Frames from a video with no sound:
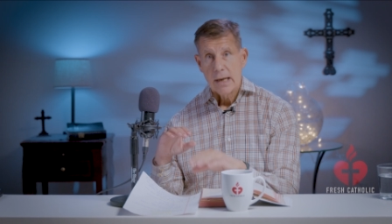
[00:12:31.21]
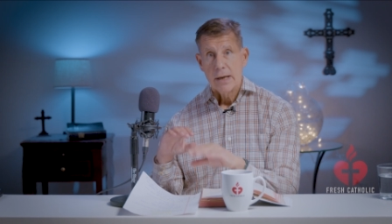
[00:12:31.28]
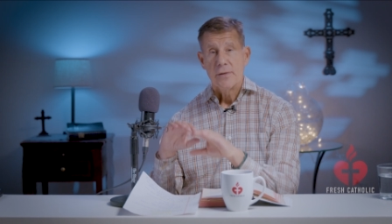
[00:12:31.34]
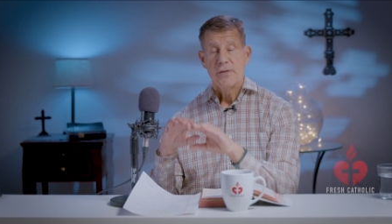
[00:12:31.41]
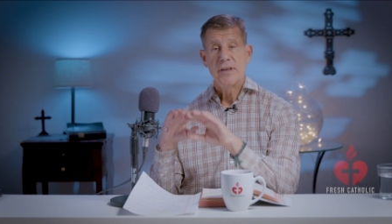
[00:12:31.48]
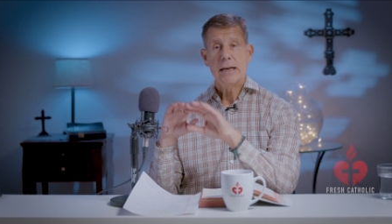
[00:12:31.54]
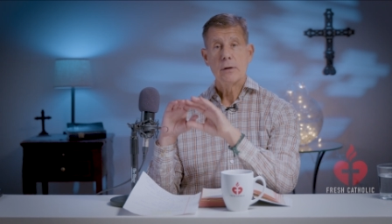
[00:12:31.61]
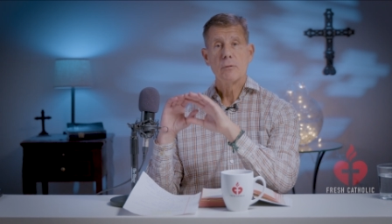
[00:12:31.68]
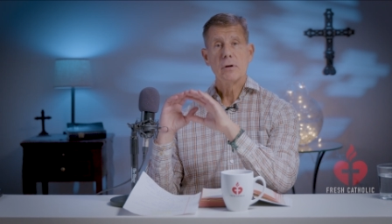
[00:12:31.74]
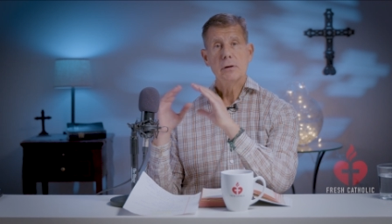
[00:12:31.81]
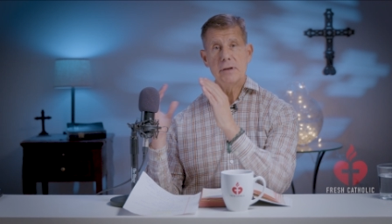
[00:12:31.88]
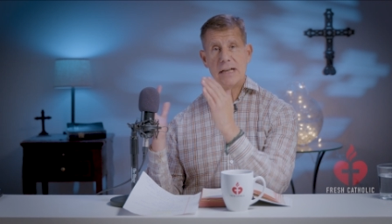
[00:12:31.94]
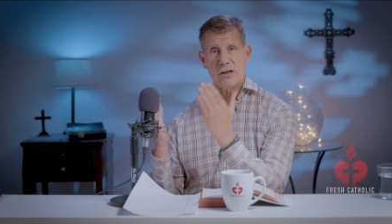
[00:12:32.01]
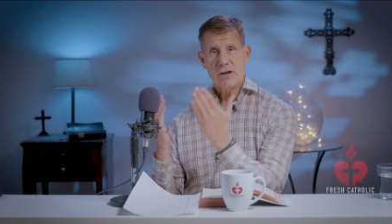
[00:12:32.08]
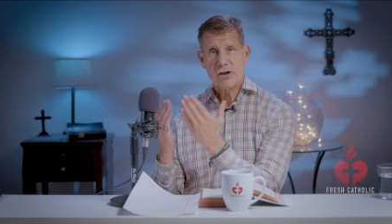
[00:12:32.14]
the
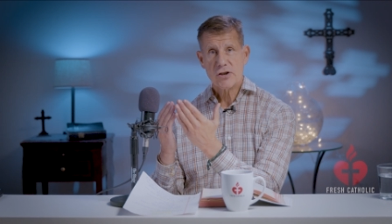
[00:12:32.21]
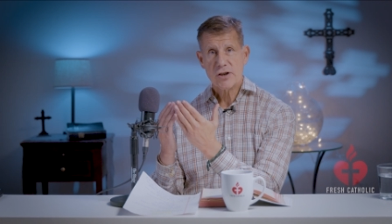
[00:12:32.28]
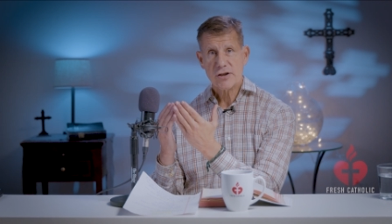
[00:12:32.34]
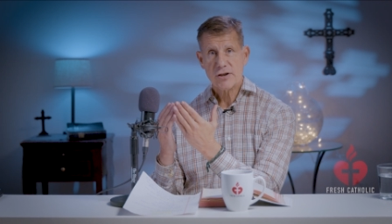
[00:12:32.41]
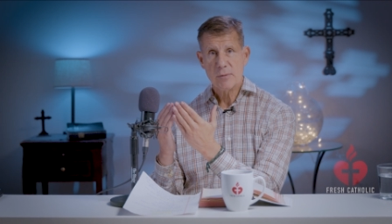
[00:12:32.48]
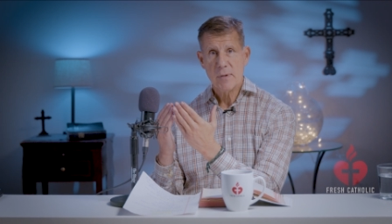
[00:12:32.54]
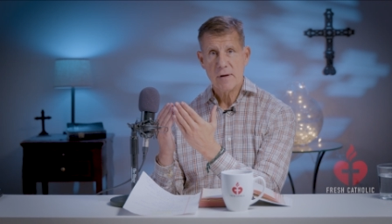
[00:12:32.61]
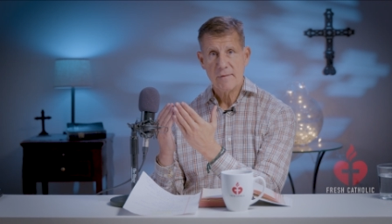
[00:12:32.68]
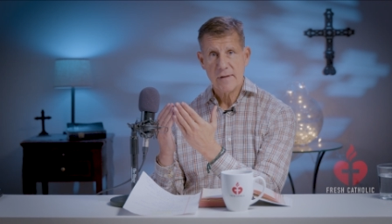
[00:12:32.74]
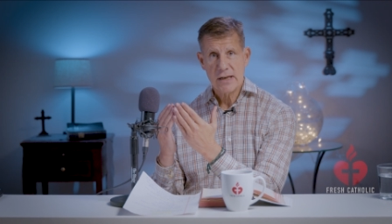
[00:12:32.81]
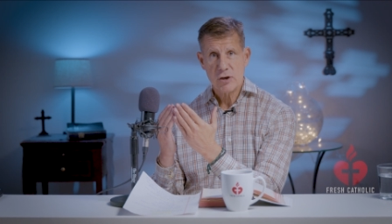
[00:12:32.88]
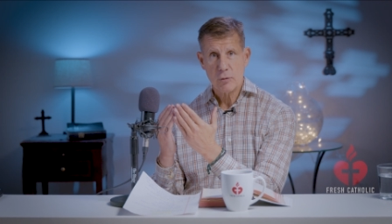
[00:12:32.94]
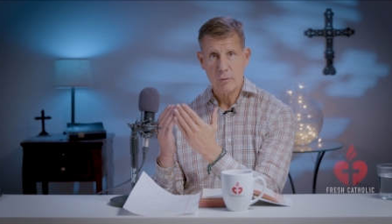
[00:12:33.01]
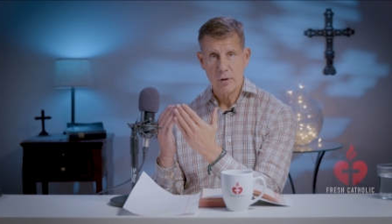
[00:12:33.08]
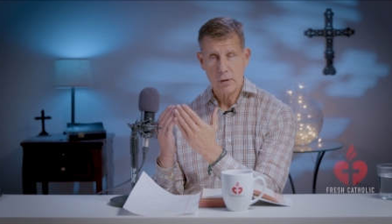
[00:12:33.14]
religious system of
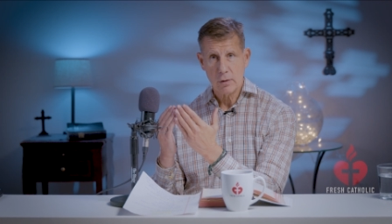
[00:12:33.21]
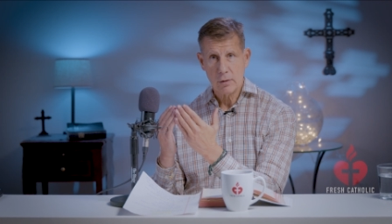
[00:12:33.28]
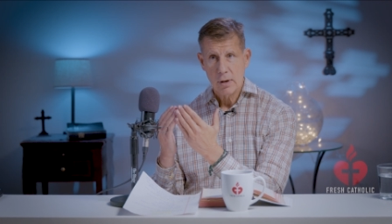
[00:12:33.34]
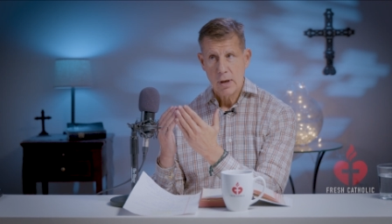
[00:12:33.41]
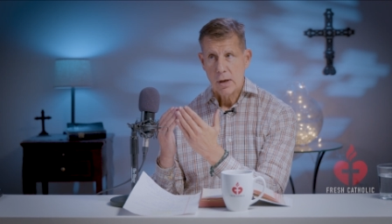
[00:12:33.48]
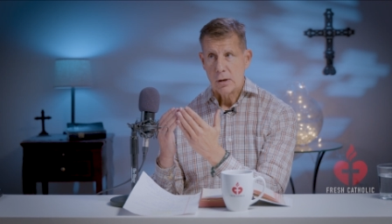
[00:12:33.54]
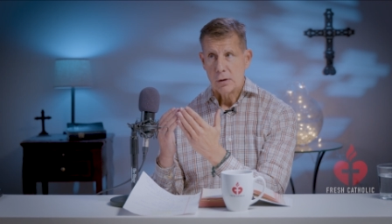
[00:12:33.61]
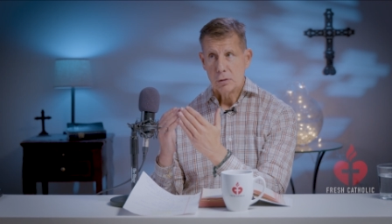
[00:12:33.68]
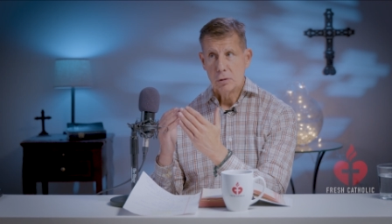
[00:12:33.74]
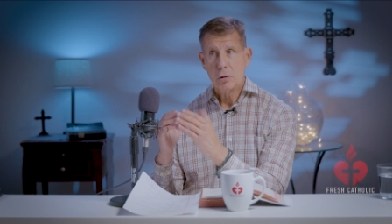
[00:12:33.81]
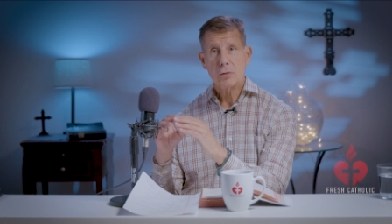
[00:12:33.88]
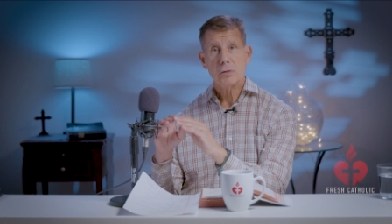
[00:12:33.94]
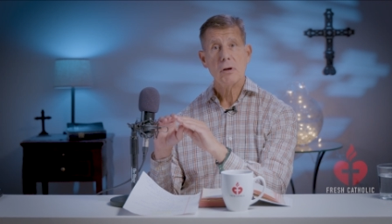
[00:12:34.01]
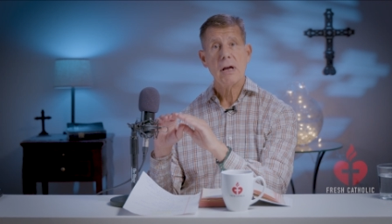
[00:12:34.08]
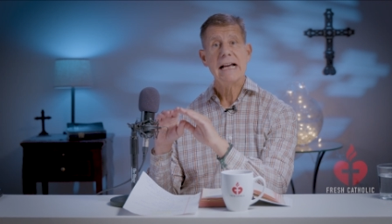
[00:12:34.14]
Israel
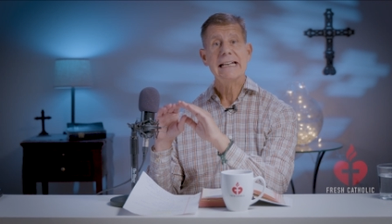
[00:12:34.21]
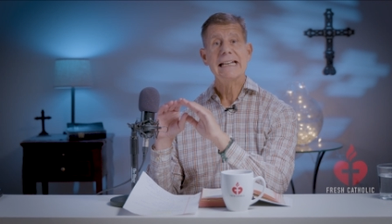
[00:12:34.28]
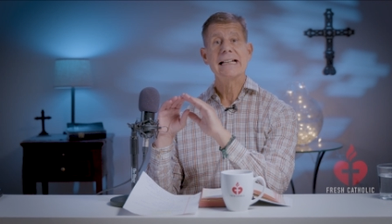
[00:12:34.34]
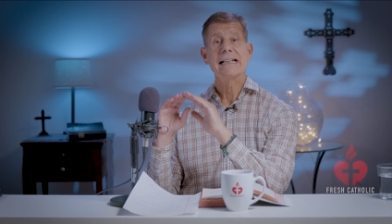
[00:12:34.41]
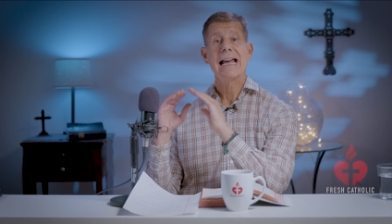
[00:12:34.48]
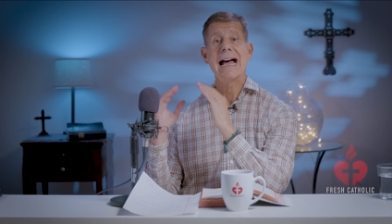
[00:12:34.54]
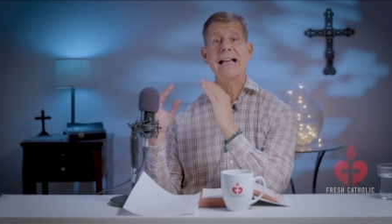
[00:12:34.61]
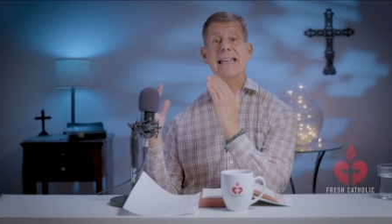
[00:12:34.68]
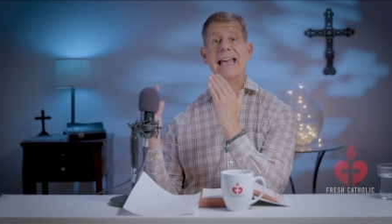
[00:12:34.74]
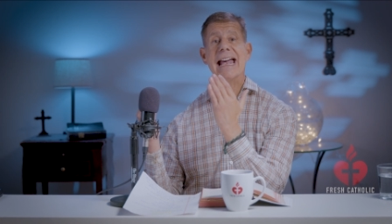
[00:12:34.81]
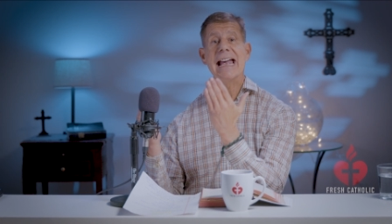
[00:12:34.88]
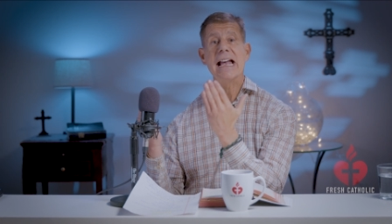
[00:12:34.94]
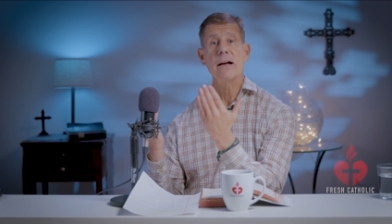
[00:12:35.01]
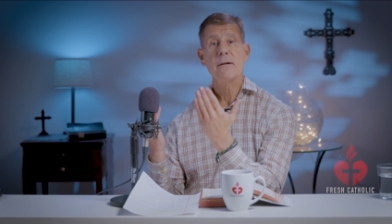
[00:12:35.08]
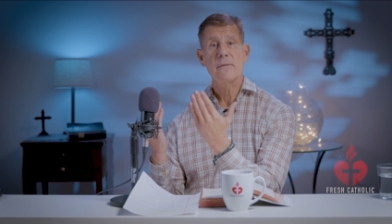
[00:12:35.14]
looked like it had
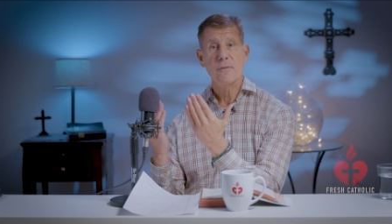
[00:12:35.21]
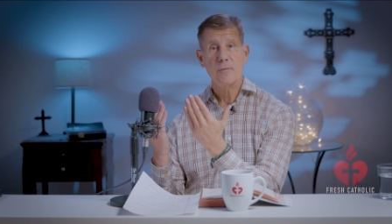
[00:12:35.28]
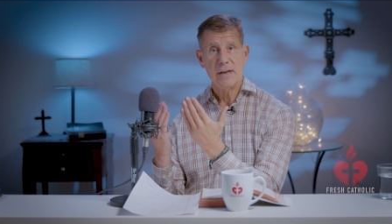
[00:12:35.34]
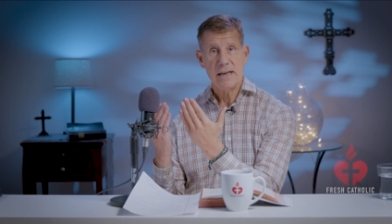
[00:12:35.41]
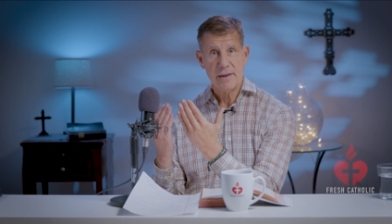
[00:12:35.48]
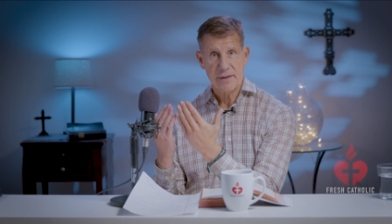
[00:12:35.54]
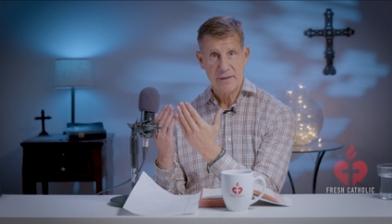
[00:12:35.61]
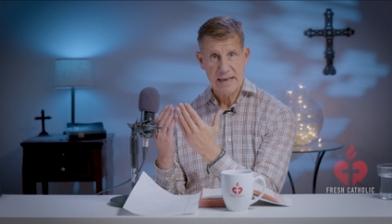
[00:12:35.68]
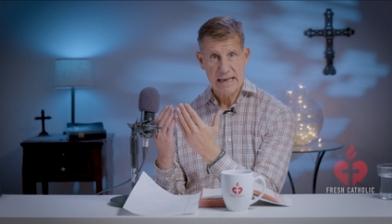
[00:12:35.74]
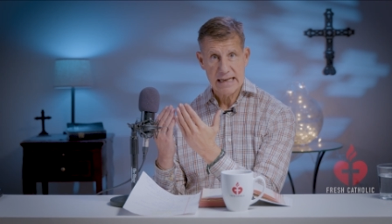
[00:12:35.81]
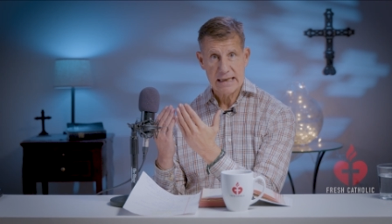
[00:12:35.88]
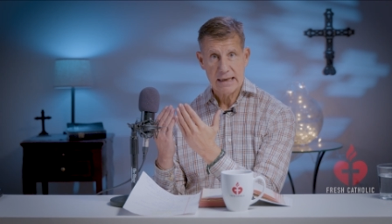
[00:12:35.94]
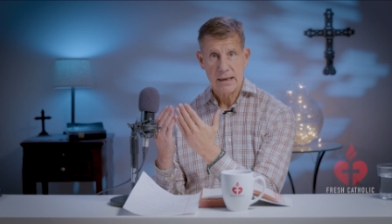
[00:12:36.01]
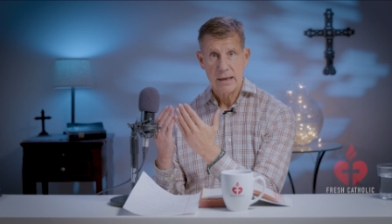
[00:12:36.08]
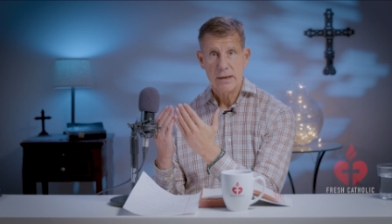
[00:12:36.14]

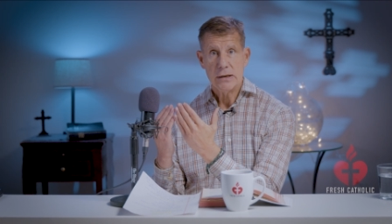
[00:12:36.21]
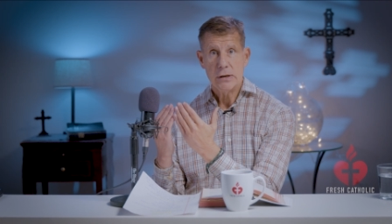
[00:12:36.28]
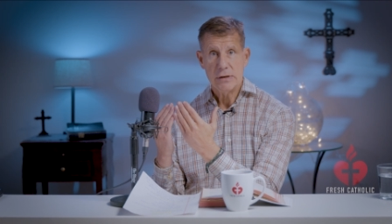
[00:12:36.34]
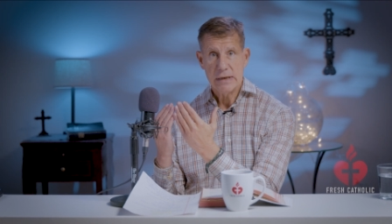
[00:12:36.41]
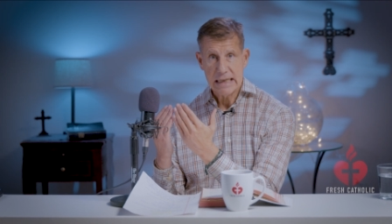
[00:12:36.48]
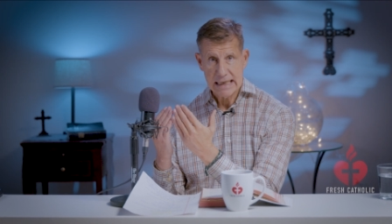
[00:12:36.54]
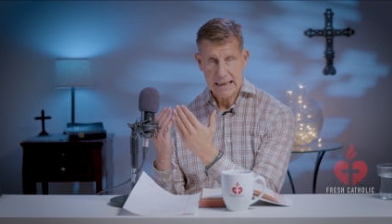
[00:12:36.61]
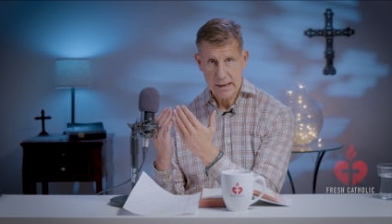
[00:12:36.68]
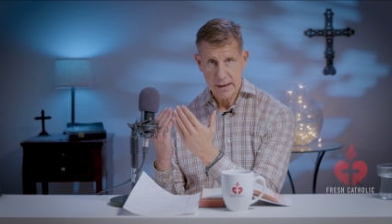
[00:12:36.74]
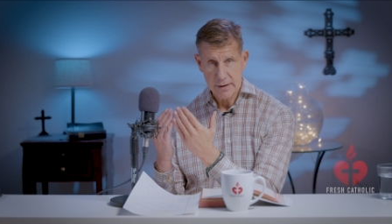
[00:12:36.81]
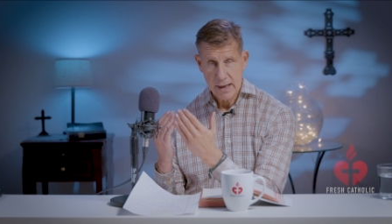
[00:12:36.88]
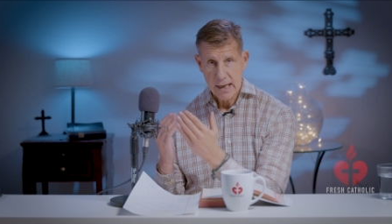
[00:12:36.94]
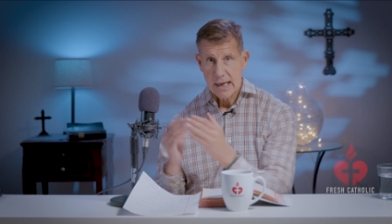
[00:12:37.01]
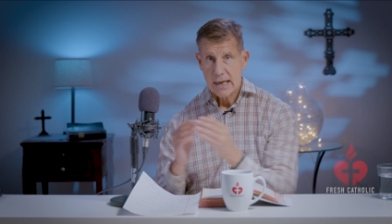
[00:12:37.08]
everything you needed.